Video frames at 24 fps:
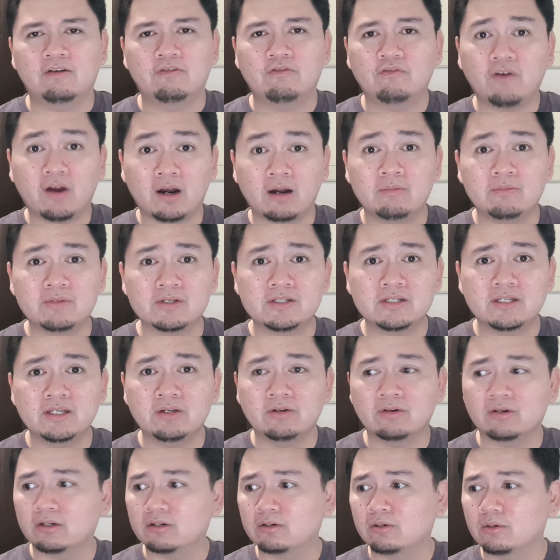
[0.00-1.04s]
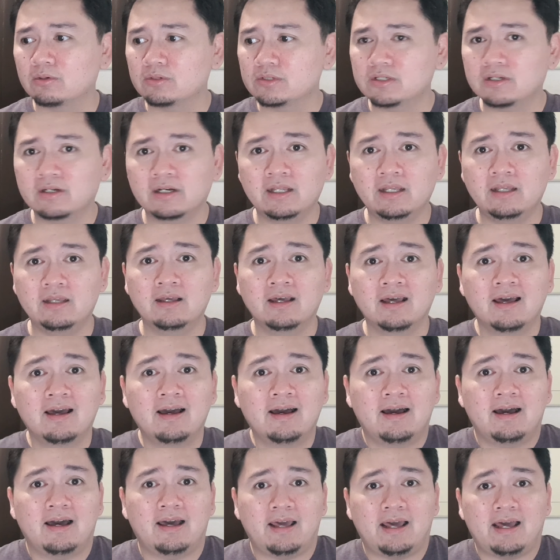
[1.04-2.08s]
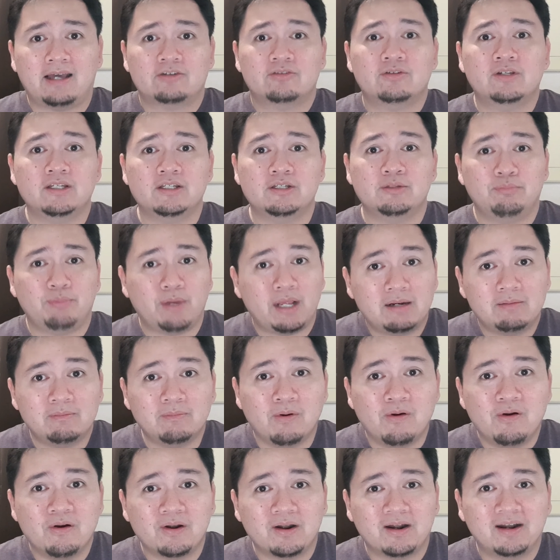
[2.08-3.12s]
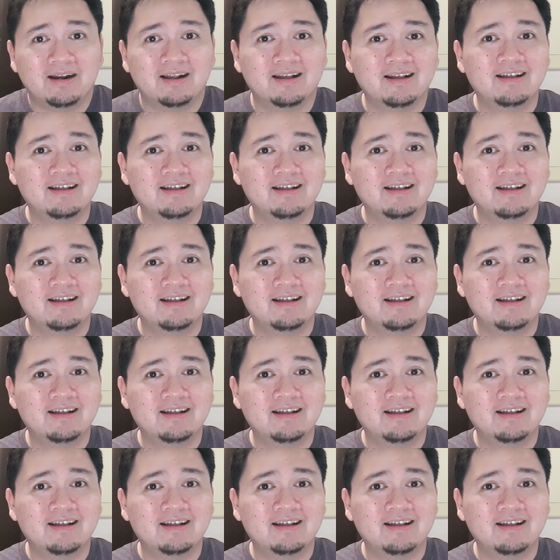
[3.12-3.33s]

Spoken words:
pharmacy or a grocery, I actually spend more.